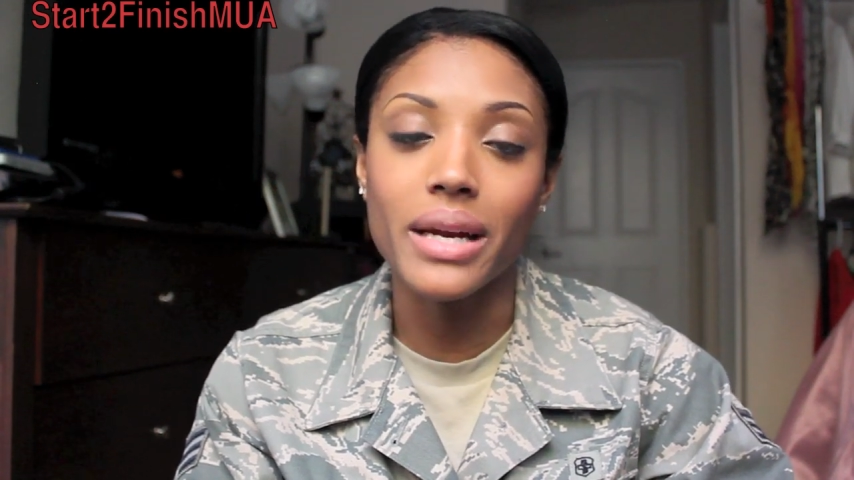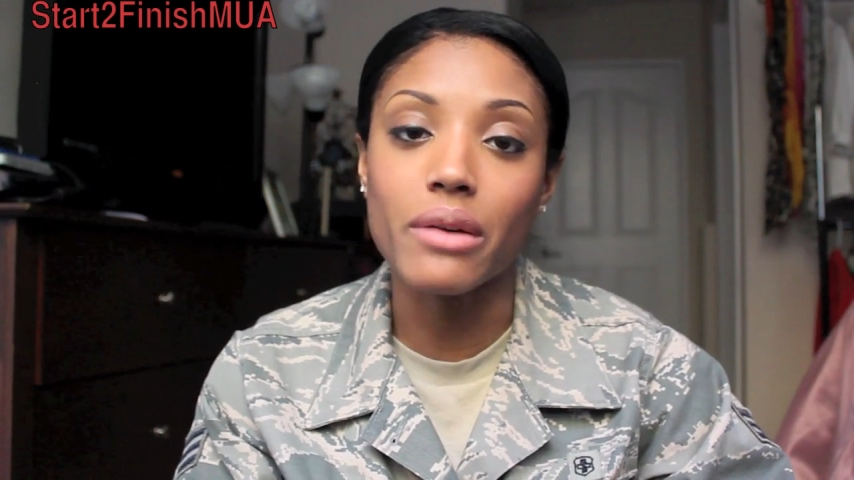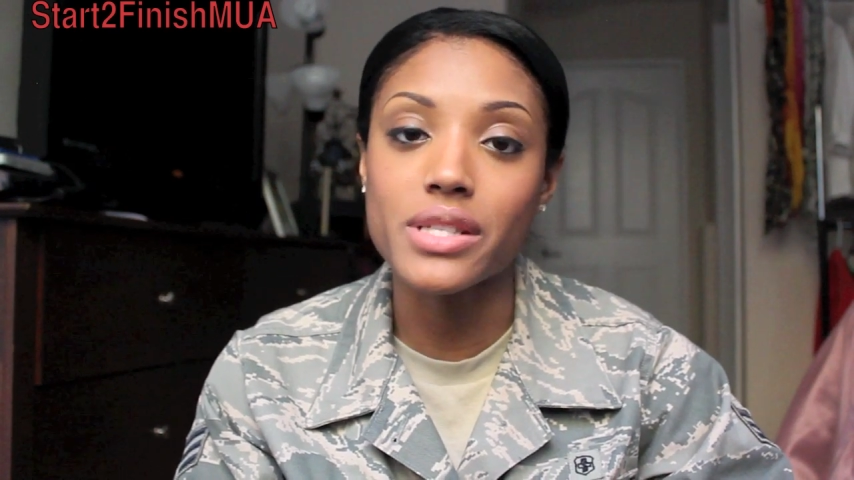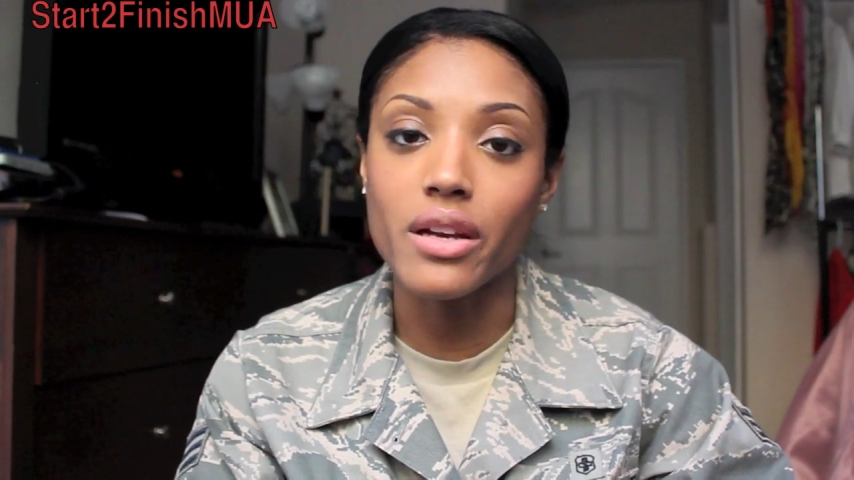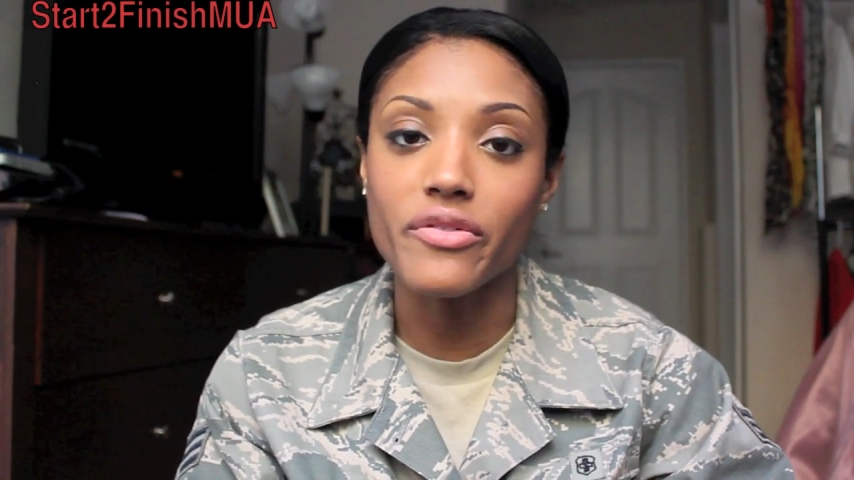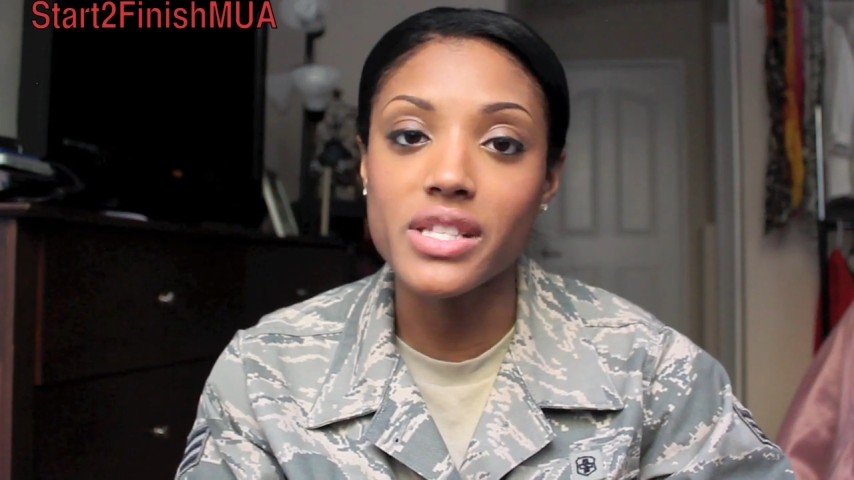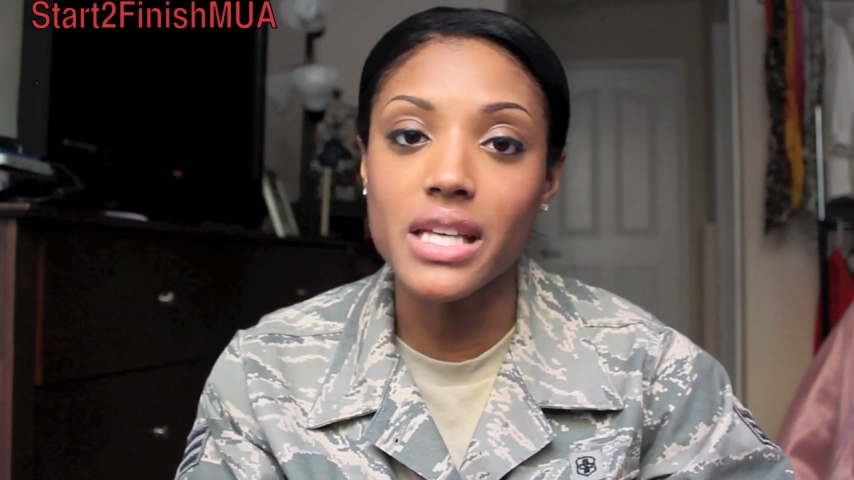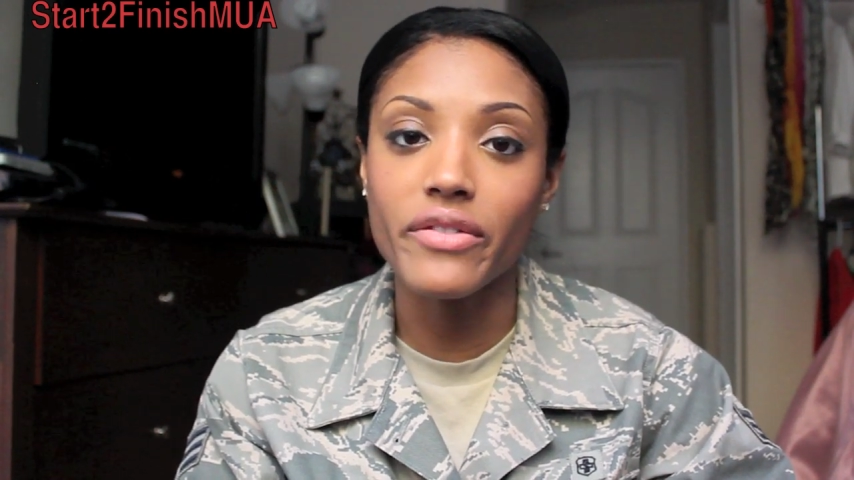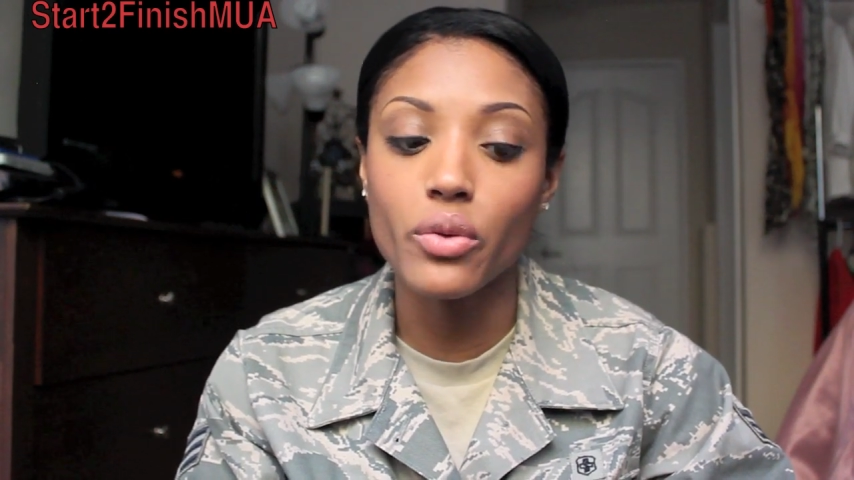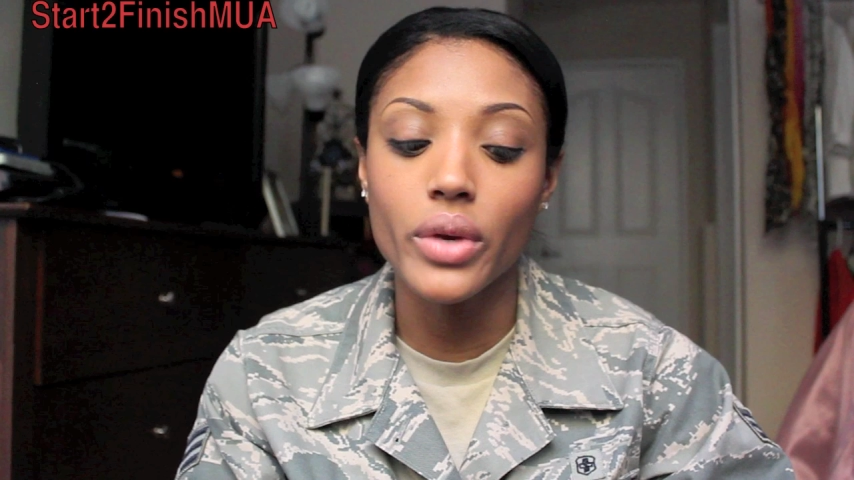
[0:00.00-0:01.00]
And I was there for
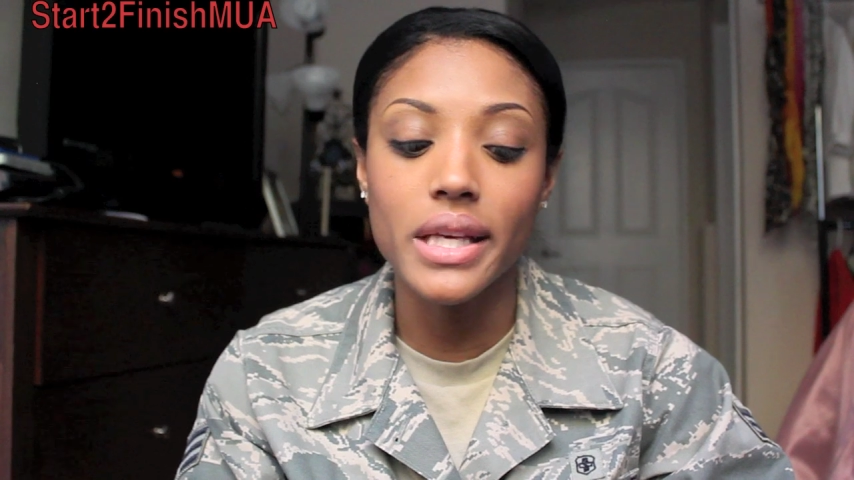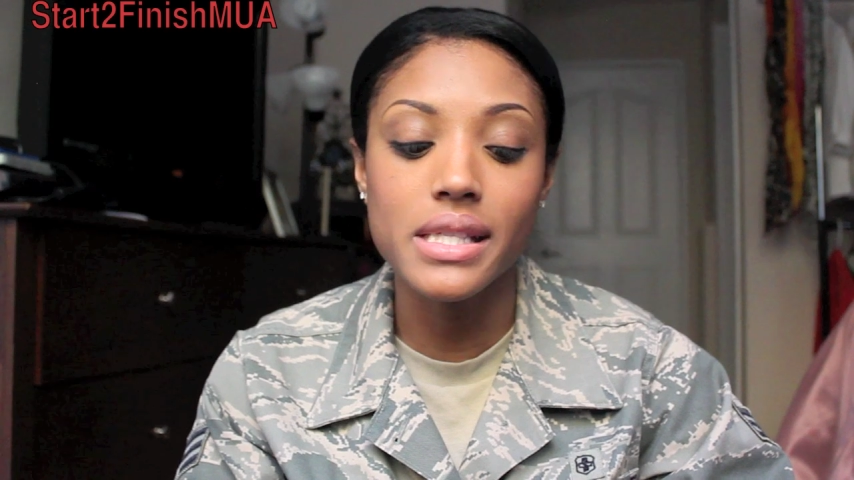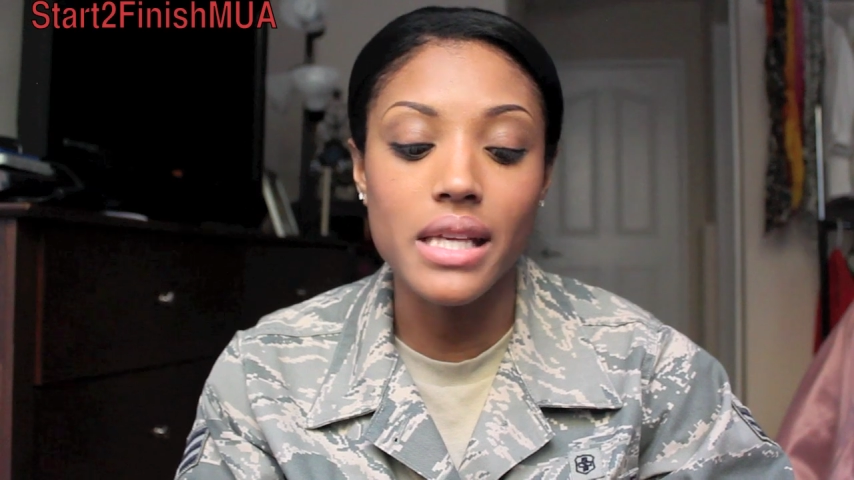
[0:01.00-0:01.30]
7 weeks.